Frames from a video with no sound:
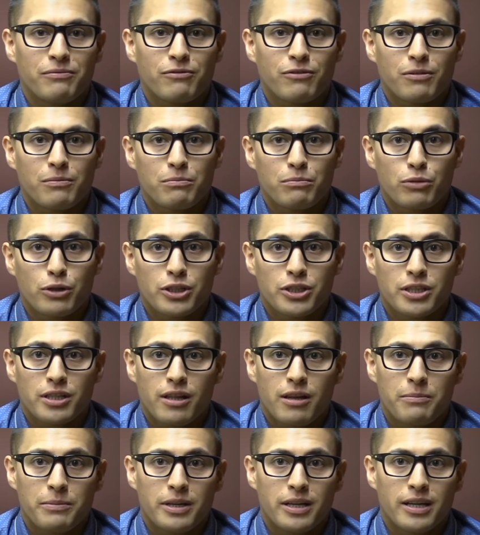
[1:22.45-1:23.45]
from British
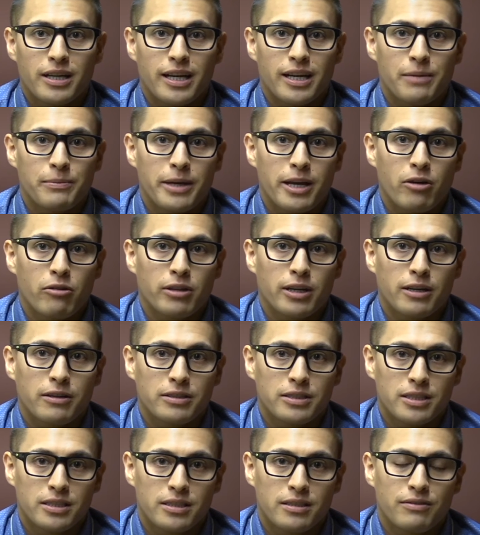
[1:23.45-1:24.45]
Columbia and I'm a healthcare
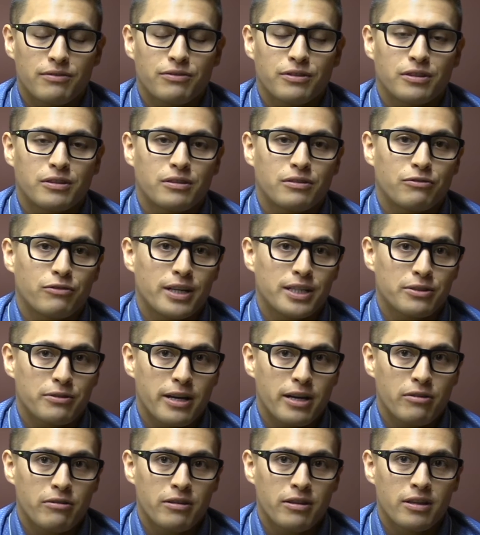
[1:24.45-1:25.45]
assistant for Fraser
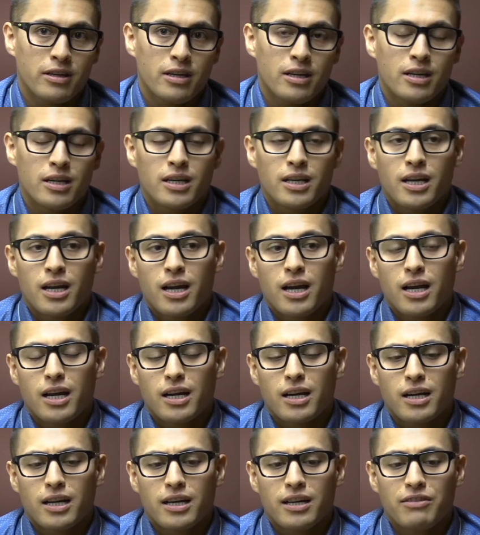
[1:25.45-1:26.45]
Health.
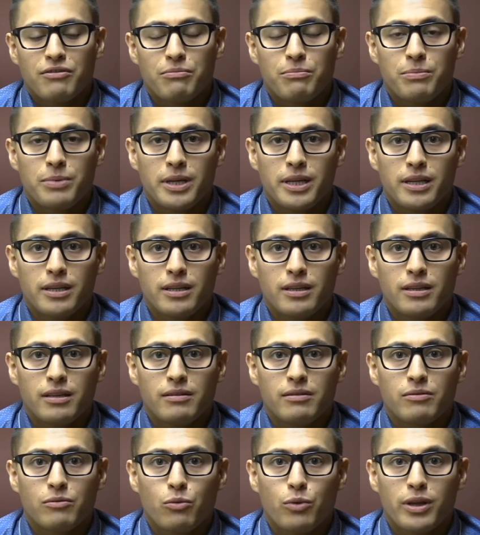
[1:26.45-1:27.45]
I've
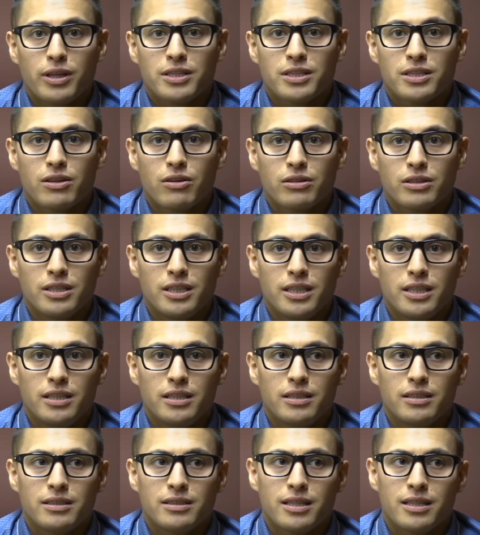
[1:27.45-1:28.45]
been with
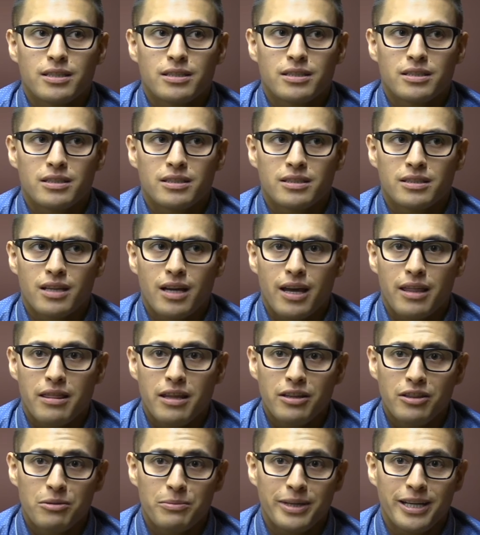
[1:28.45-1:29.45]
Salty since I
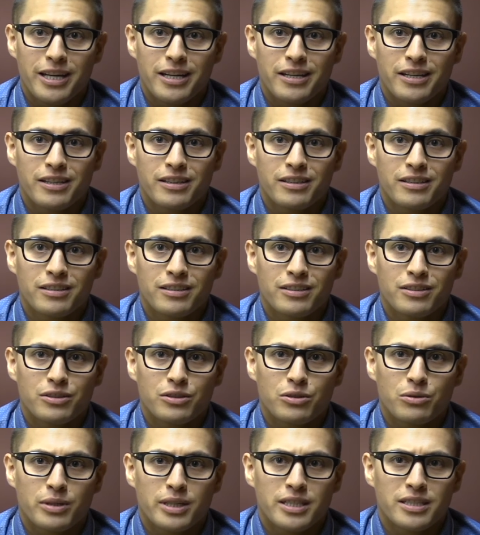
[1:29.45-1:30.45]
think the beginning,
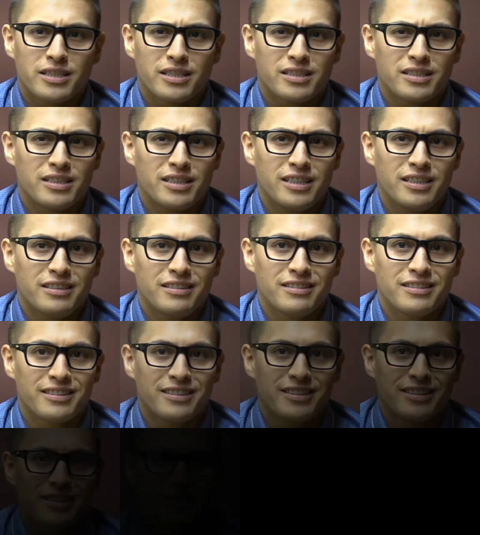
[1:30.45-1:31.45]
2016.
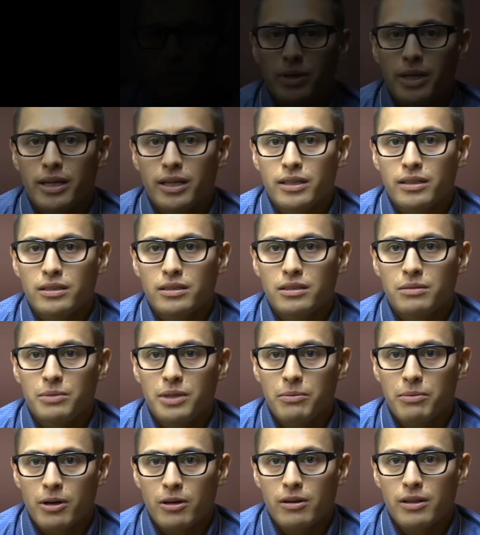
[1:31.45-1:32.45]
Eye opening to be
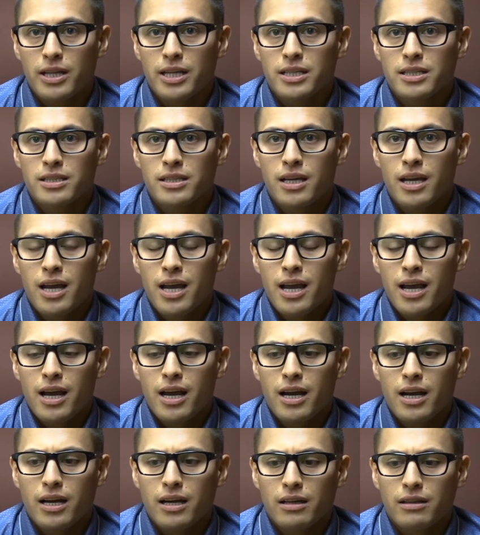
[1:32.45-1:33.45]
a part of this.
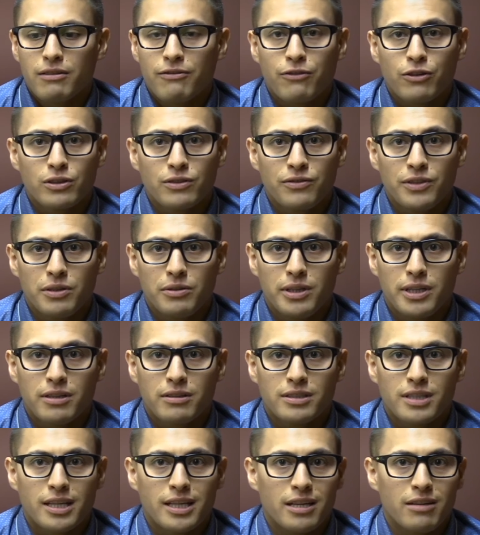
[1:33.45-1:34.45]
Uh, the first few
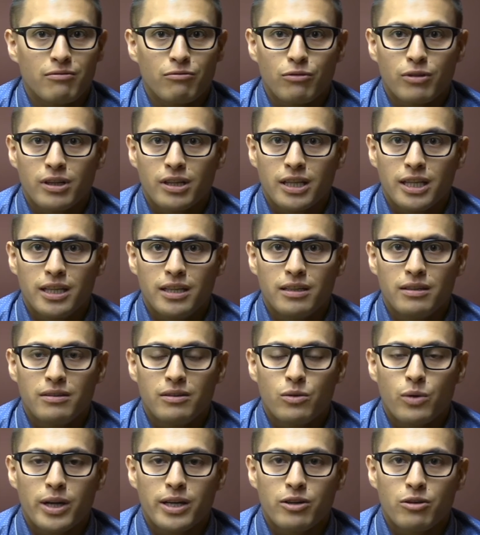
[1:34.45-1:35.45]
years I didn't really
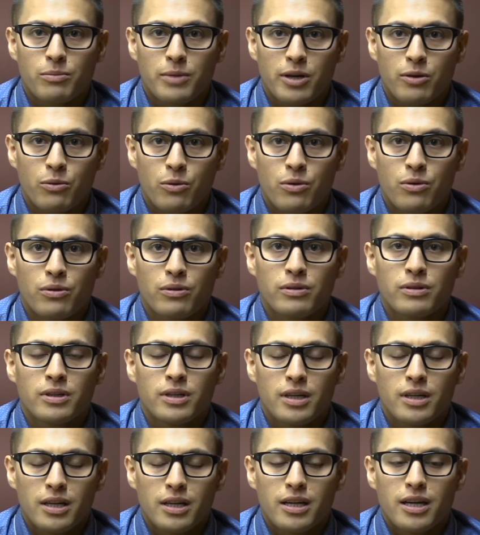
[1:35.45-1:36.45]
quite know my role.
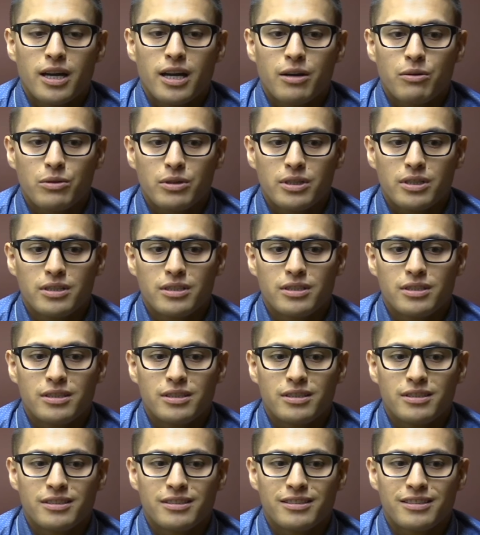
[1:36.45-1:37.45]
I
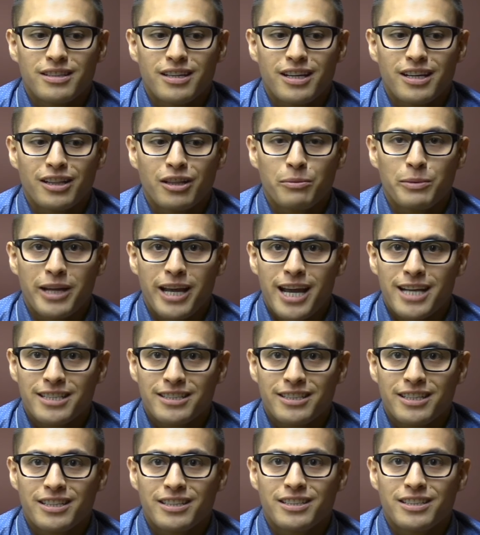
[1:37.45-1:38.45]
was a little bit
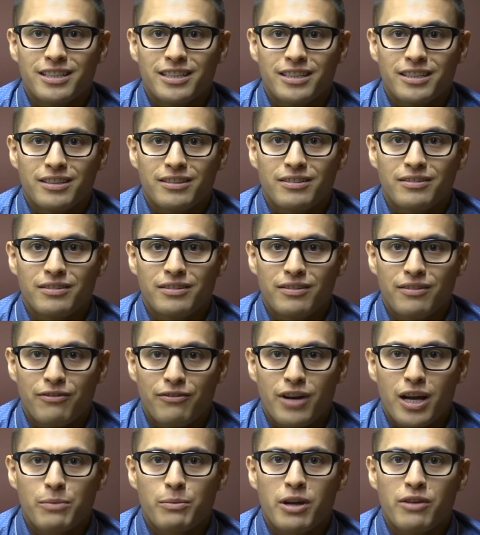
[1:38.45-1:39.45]
hesitant to
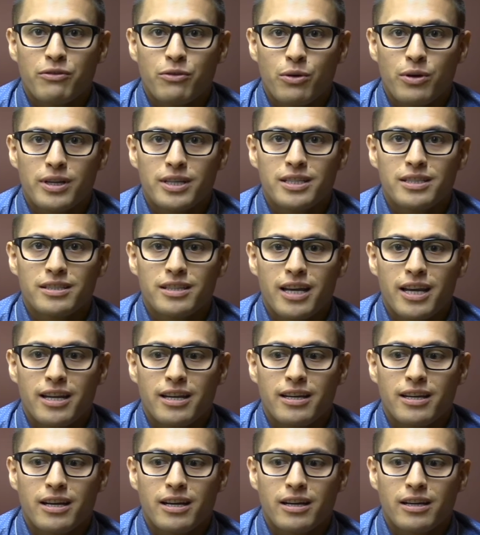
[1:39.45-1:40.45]
find my voice
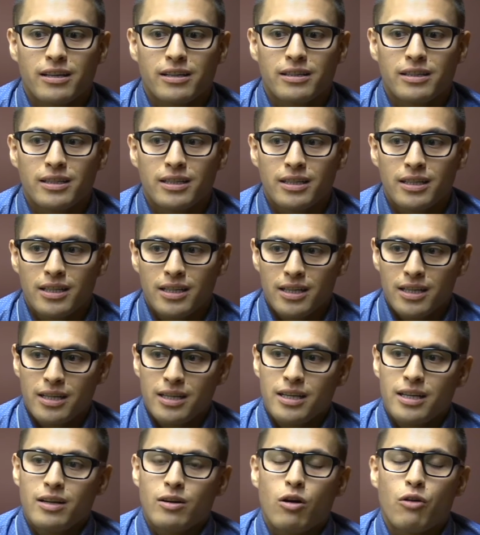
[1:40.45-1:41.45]
and uh,
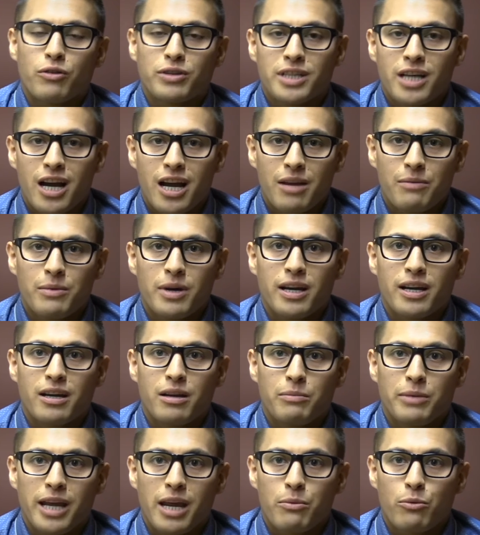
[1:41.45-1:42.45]
over time uh, I
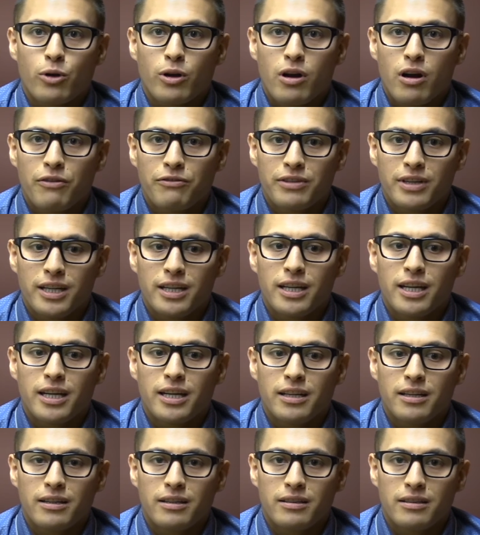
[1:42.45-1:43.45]
became more confident
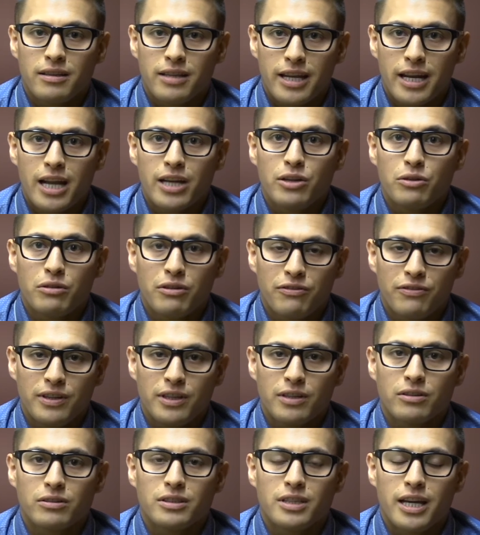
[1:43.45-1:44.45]
and that I knew the
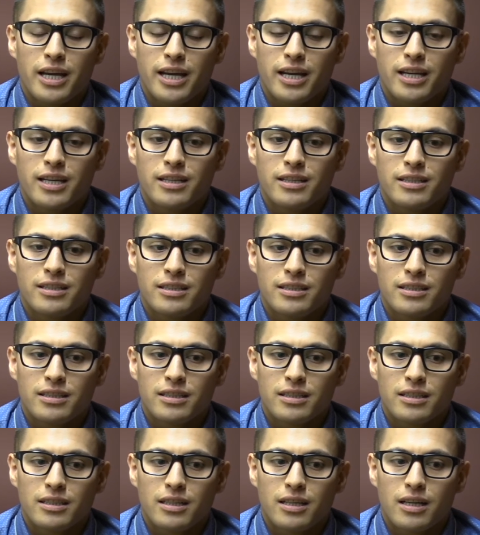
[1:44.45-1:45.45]
field and
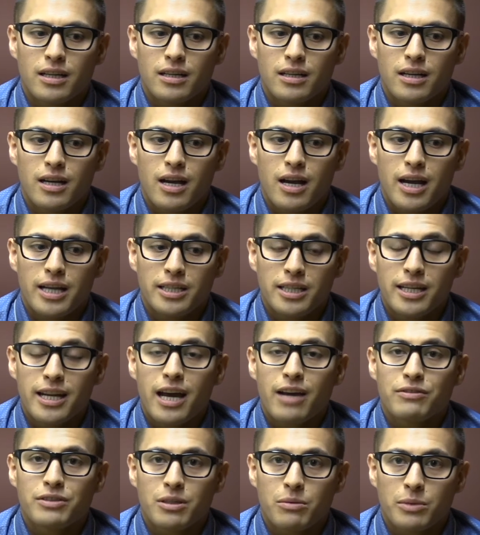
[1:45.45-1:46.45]
I did
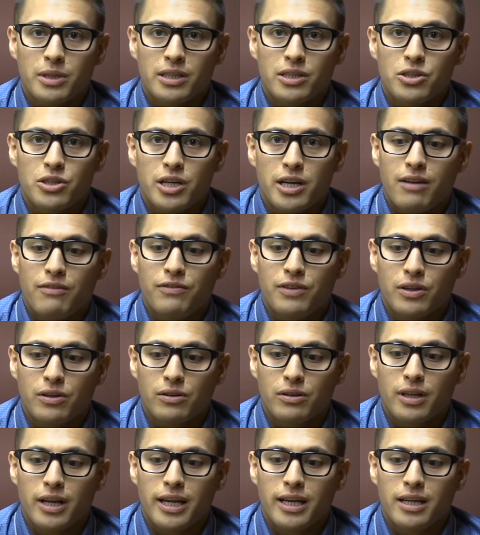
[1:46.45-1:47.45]
have something to share. I
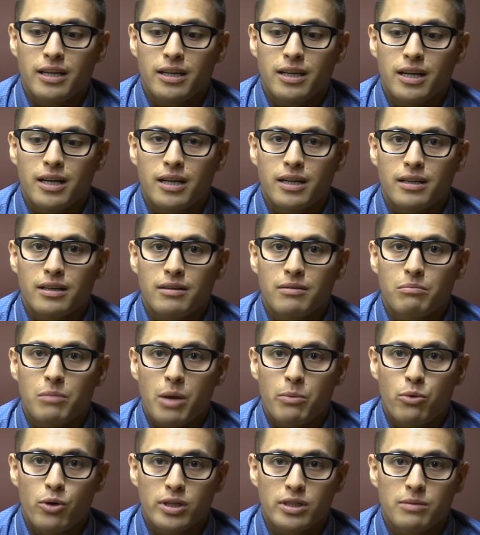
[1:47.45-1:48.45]
feel like uh, my
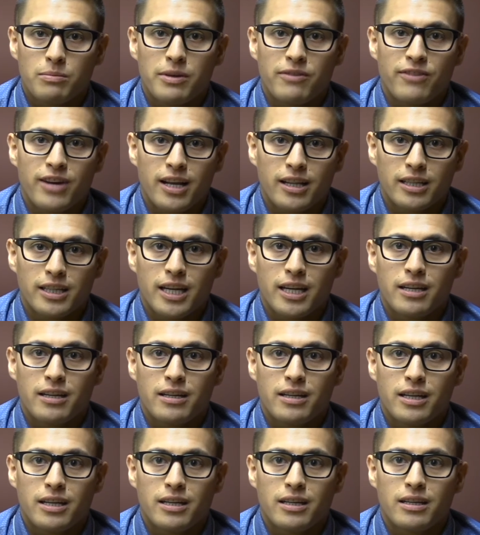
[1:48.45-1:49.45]
points have been
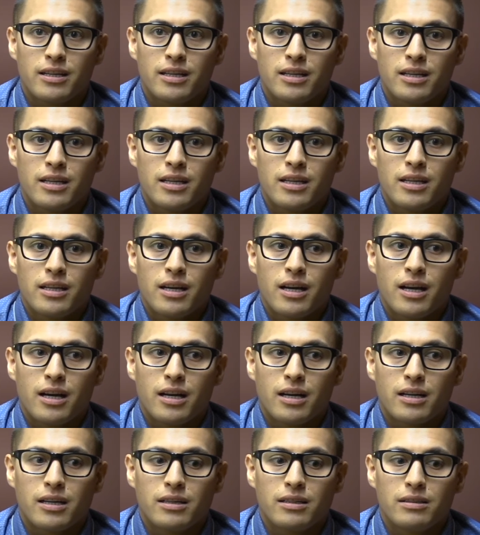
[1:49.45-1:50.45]
validated and
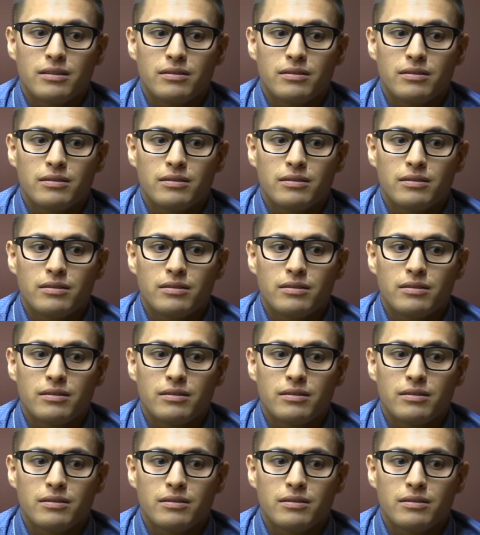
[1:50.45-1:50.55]
uh,